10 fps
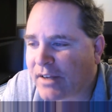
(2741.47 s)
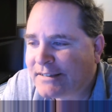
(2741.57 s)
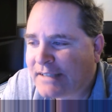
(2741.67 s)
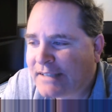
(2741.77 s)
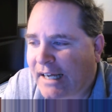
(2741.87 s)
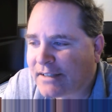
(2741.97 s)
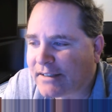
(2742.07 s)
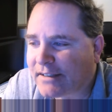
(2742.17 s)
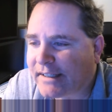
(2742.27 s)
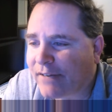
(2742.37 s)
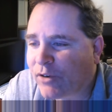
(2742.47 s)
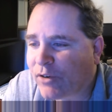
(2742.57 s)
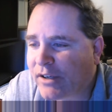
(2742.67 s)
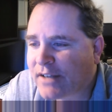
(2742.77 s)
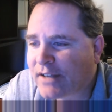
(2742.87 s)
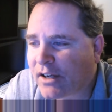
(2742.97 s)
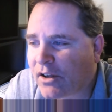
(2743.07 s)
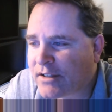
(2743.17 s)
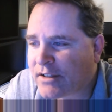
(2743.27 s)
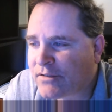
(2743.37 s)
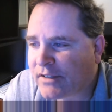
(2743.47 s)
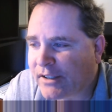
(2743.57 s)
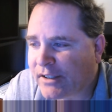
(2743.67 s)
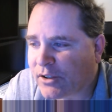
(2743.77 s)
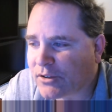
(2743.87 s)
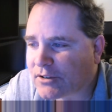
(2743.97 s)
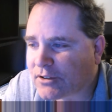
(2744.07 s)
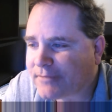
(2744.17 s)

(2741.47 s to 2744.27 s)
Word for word: Exactly. I've already done all these videos.